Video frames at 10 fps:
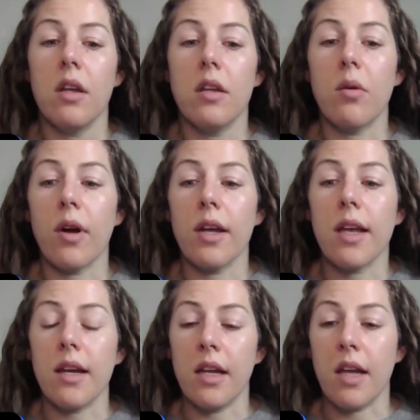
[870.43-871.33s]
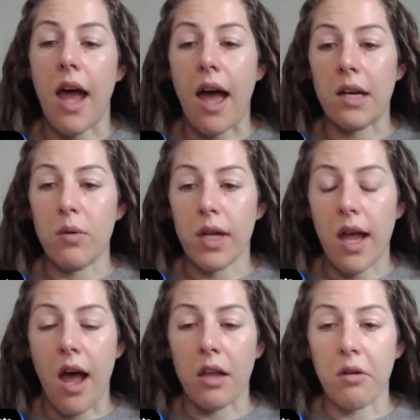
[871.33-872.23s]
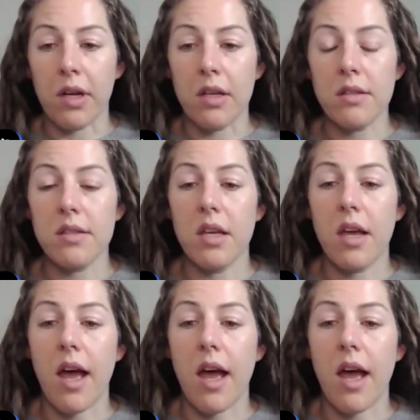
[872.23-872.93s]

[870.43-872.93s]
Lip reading: you are getting adequate calories.